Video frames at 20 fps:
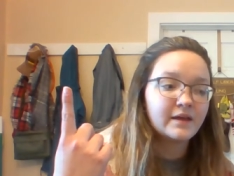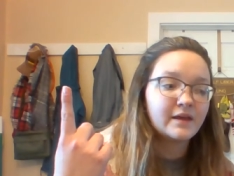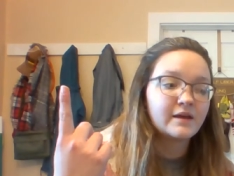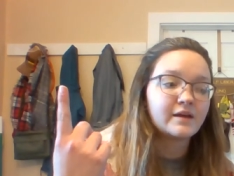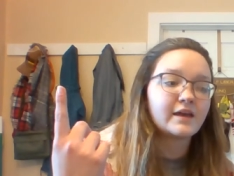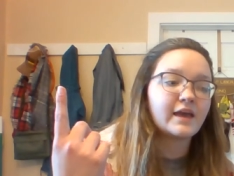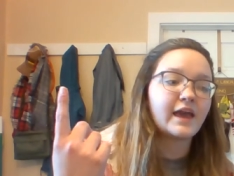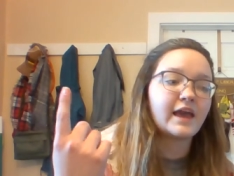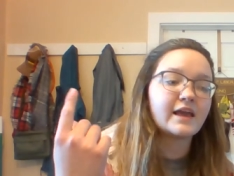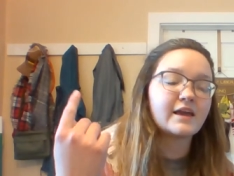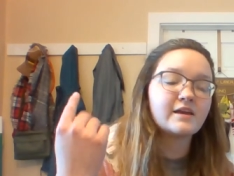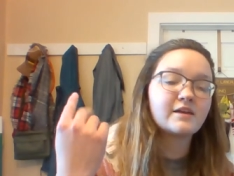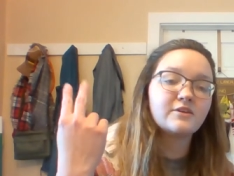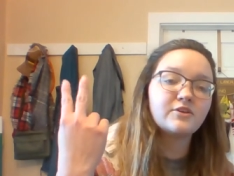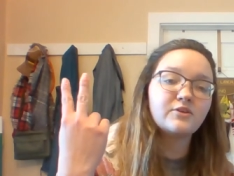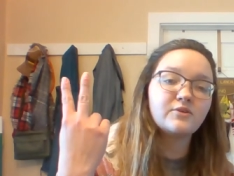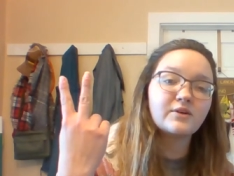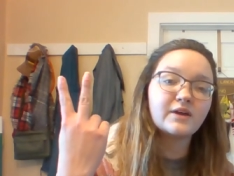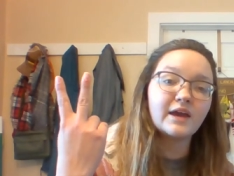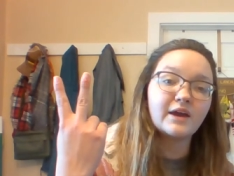Okay,
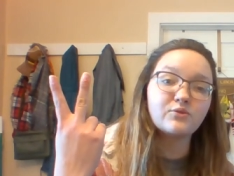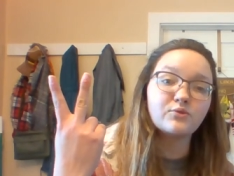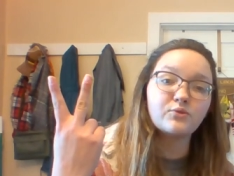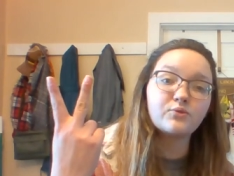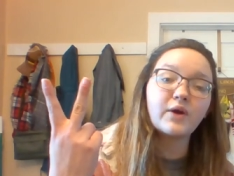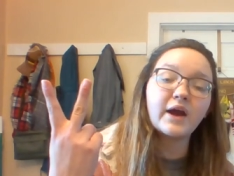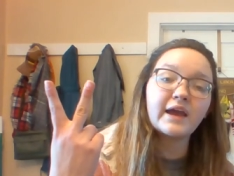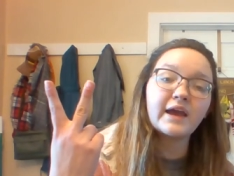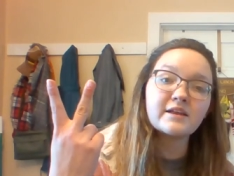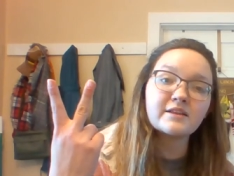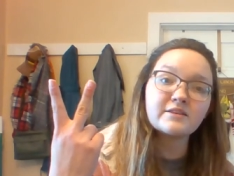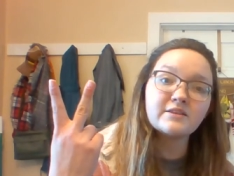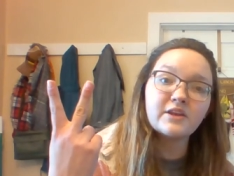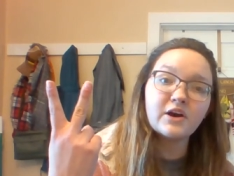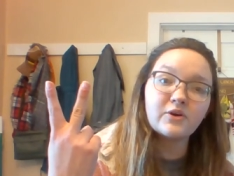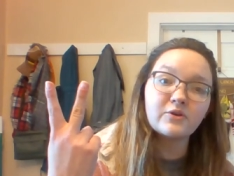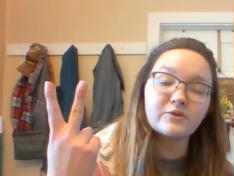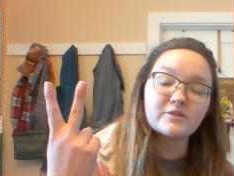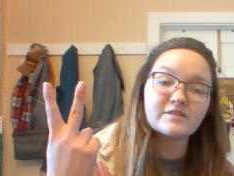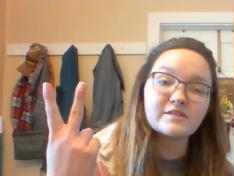you can write
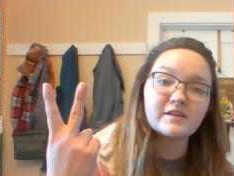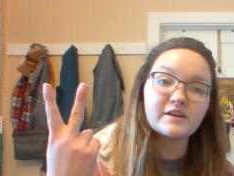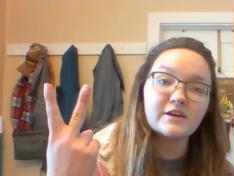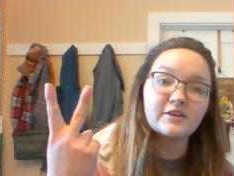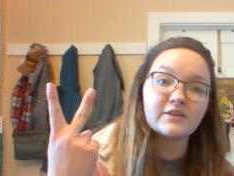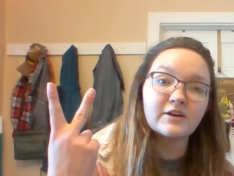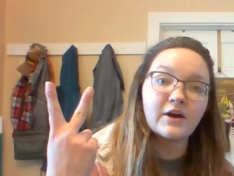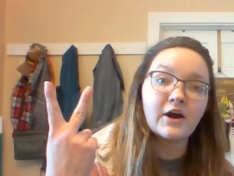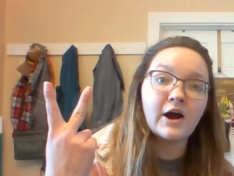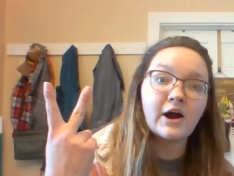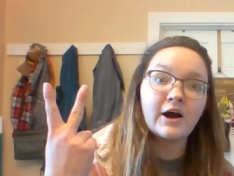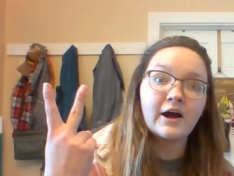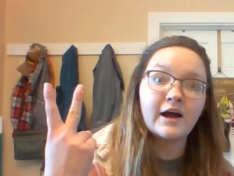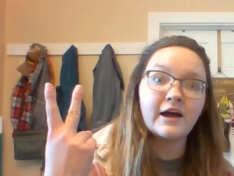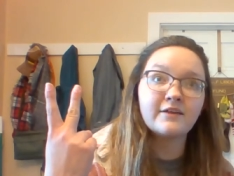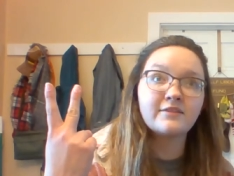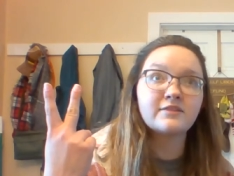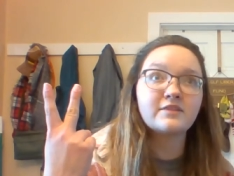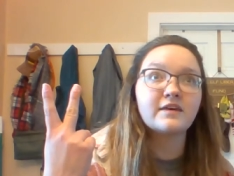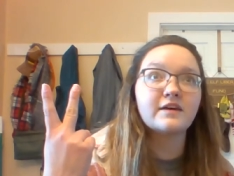notes either
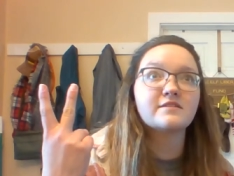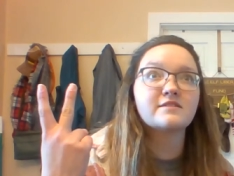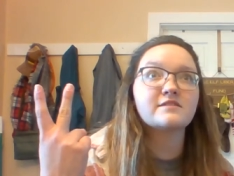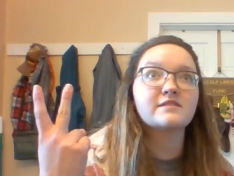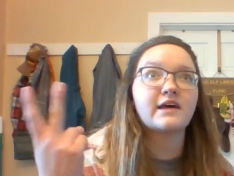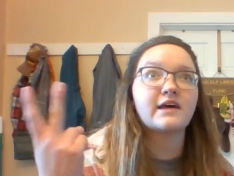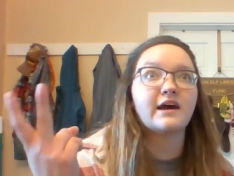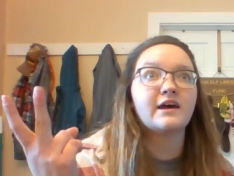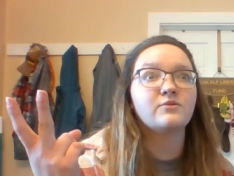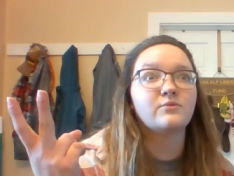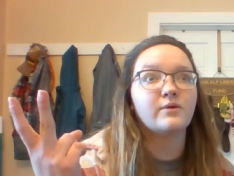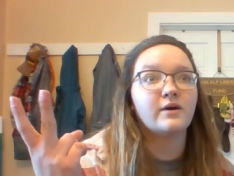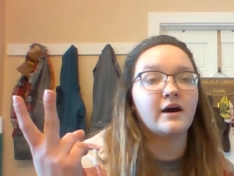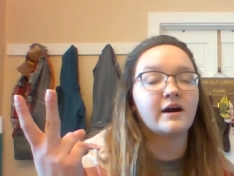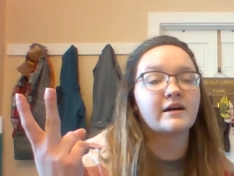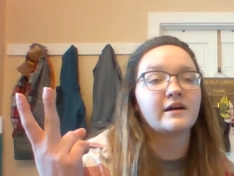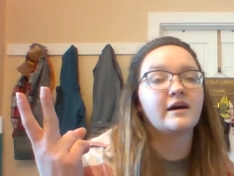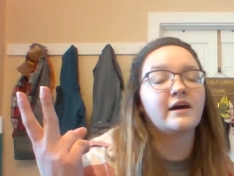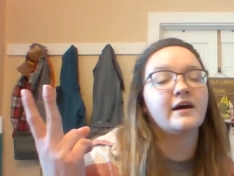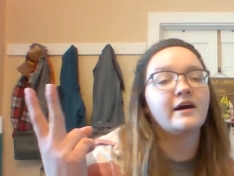on the
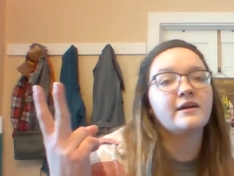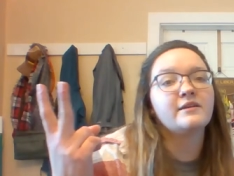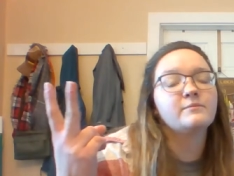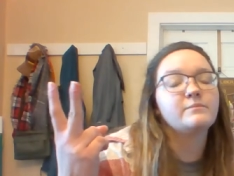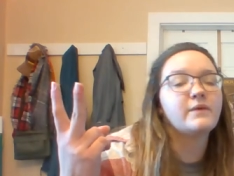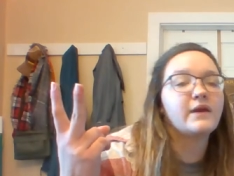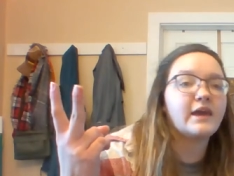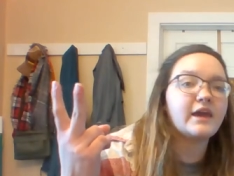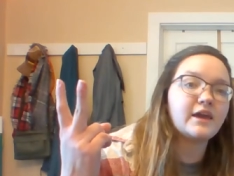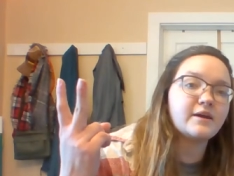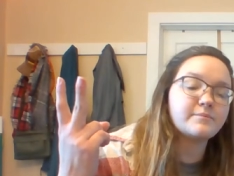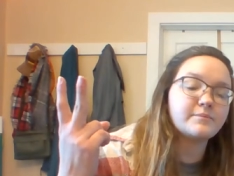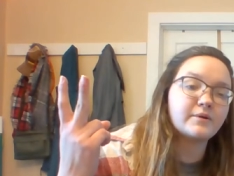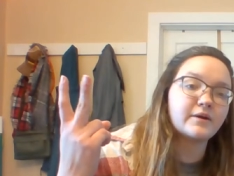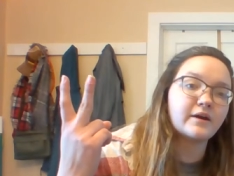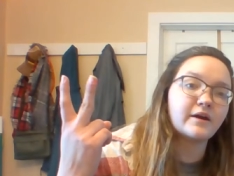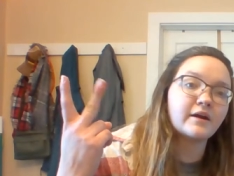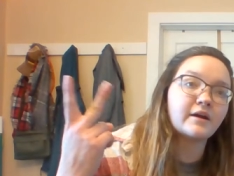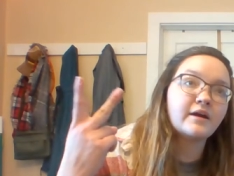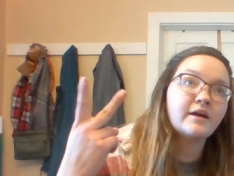sidewalk, on
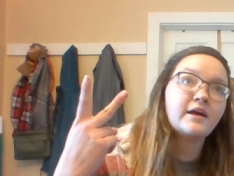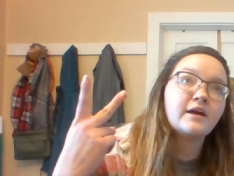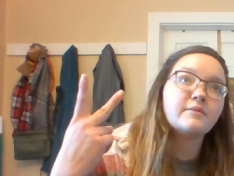paper,